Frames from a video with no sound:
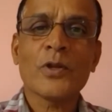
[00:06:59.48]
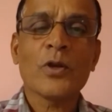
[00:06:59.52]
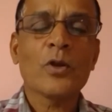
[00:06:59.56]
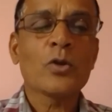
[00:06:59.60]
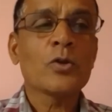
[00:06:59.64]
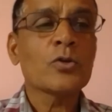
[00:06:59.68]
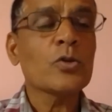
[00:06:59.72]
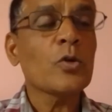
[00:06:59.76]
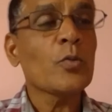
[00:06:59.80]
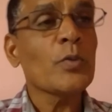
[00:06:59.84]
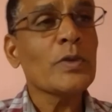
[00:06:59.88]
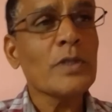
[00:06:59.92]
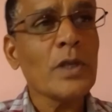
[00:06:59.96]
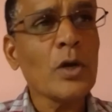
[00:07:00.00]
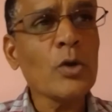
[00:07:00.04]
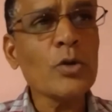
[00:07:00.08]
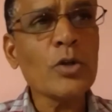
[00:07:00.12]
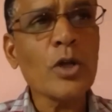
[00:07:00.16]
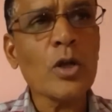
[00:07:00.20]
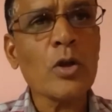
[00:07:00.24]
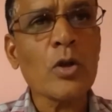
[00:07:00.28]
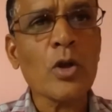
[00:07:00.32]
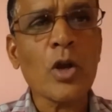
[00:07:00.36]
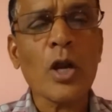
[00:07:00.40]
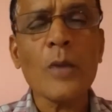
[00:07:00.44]
So without
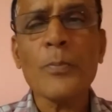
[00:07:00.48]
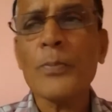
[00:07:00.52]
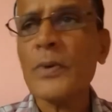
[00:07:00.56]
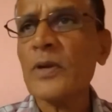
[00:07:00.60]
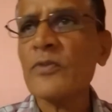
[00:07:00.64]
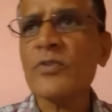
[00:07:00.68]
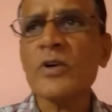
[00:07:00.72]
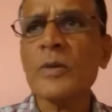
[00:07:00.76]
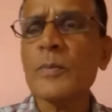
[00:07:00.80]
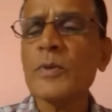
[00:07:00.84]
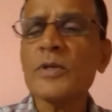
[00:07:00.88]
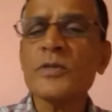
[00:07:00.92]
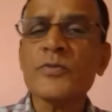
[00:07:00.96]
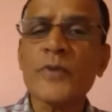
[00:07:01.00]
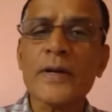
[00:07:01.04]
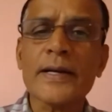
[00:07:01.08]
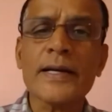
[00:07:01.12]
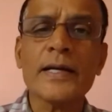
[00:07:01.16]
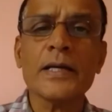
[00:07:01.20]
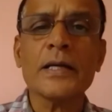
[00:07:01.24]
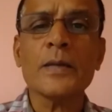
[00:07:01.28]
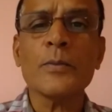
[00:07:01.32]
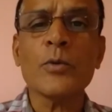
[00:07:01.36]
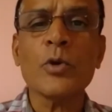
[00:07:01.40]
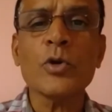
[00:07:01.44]
your crop performance,
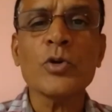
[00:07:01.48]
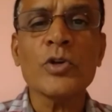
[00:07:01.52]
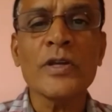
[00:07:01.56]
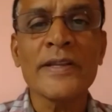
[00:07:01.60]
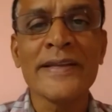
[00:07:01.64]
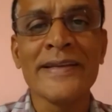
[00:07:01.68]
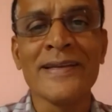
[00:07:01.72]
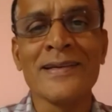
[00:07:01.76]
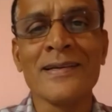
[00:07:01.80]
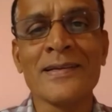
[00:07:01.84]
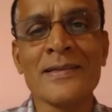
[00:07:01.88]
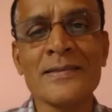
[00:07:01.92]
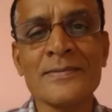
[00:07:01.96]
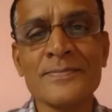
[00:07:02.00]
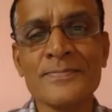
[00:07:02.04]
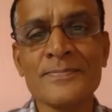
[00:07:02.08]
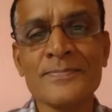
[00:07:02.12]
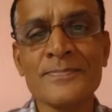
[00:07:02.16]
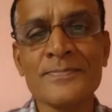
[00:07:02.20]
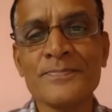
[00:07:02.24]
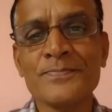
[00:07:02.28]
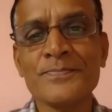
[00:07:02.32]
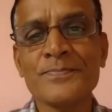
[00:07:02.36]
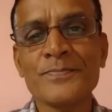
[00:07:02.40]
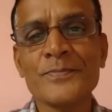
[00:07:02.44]
forget about your yield.
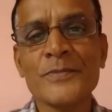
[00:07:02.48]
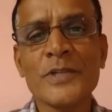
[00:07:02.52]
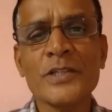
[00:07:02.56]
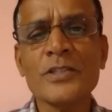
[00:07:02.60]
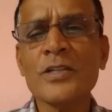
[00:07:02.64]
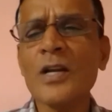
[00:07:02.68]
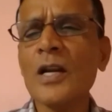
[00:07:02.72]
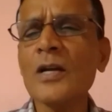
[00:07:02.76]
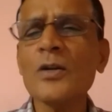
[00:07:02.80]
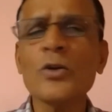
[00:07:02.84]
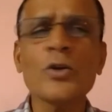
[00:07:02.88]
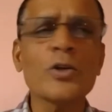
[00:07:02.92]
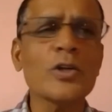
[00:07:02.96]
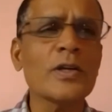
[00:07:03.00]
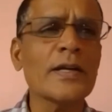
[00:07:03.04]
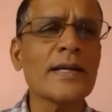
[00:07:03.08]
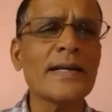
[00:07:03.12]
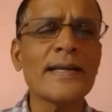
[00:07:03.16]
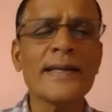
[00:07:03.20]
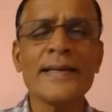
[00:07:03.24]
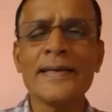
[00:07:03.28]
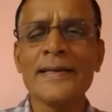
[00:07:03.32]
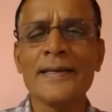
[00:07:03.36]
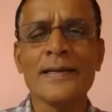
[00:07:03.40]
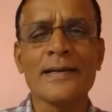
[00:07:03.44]
It's not going to get
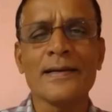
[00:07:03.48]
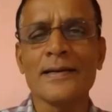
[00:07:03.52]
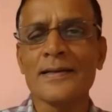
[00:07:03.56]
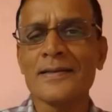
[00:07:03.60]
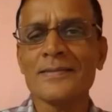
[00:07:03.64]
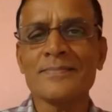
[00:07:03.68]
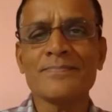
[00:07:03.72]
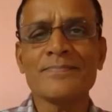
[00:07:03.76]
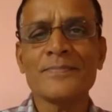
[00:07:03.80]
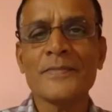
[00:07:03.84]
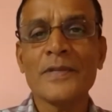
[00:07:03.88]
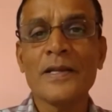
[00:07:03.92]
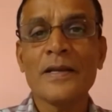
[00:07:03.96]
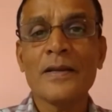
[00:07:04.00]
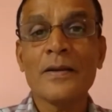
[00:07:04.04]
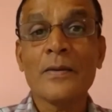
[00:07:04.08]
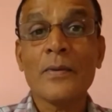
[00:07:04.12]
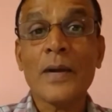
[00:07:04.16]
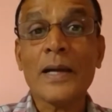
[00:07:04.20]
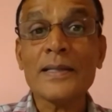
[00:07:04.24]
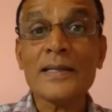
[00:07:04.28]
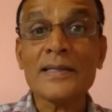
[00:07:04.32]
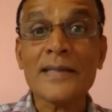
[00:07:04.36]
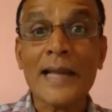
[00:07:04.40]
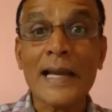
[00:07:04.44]
any yield.
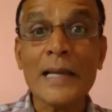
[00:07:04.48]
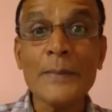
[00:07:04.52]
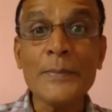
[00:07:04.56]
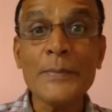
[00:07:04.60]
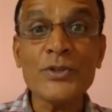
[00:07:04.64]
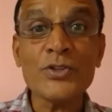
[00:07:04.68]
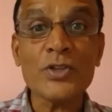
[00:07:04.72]
And the time is